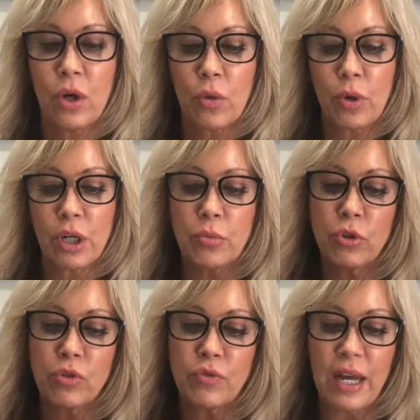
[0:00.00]
We're going to
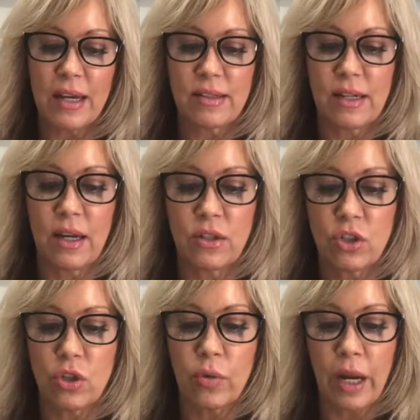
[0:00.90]
move next on
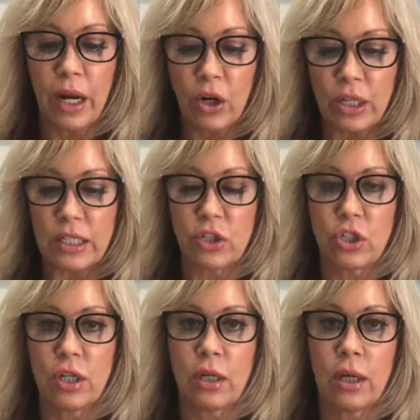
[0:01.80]
to air
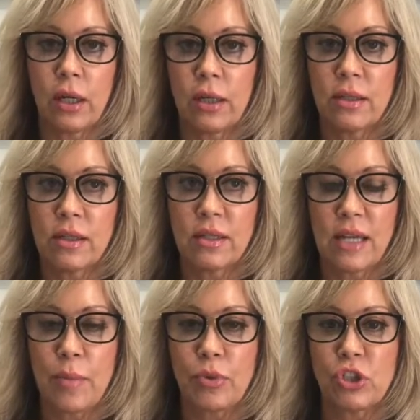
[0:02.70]
conditioning and the
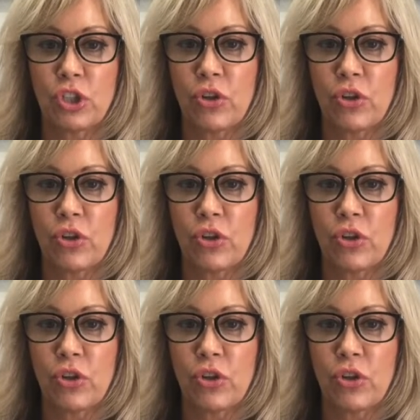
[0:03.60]
temperature